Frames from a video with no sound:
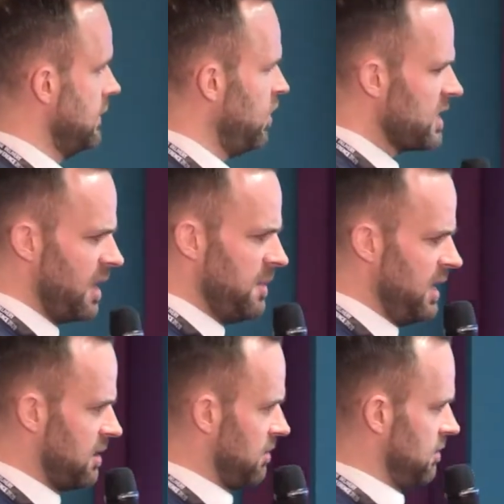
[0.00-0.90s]
What does that
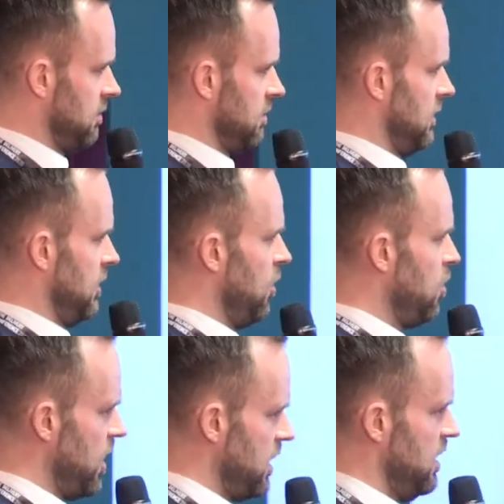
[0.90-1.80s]
mean? You're
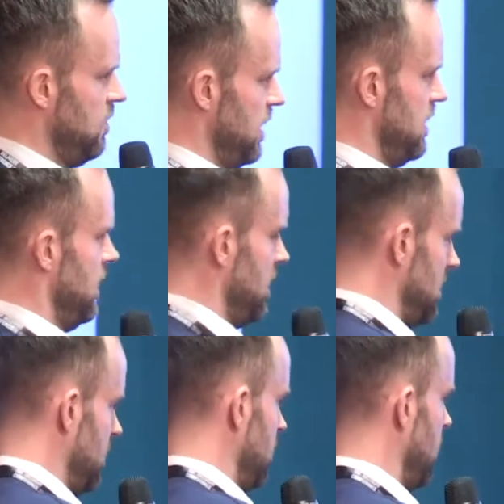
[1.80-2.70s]
working with
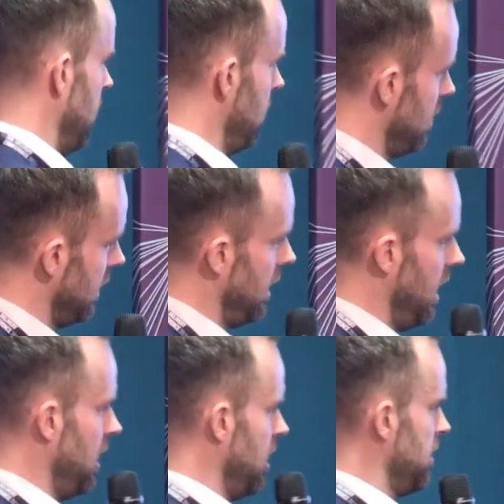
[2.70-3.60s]
this, and we're going to look at
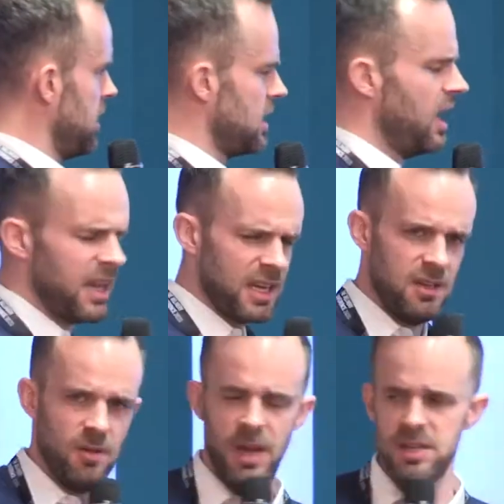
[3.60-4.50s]
cargo bikes. Can
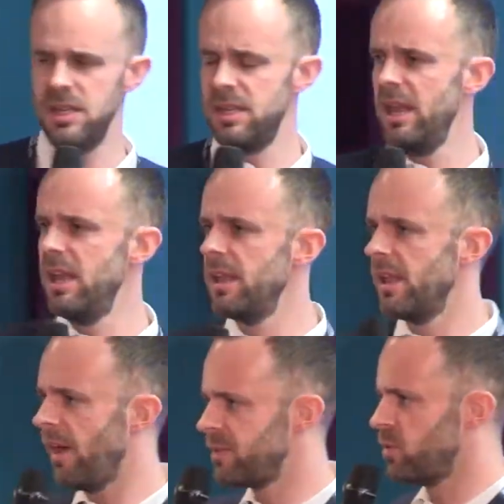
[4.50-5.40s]
you imagine
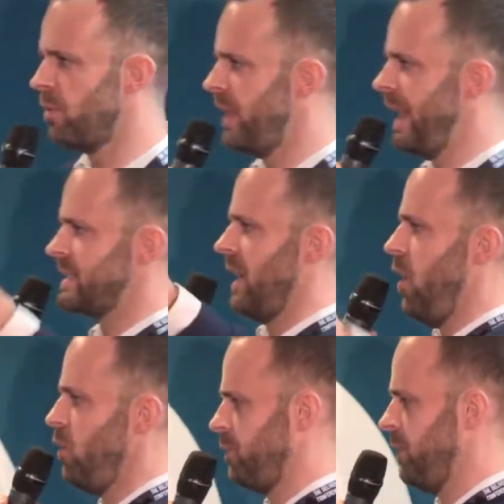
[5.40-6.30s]
having to replace the
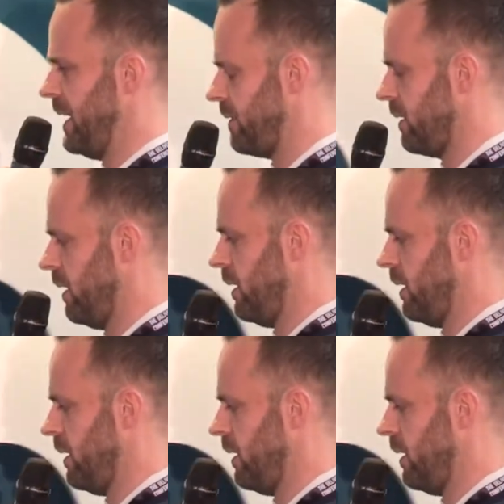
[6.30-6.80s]
whole fleet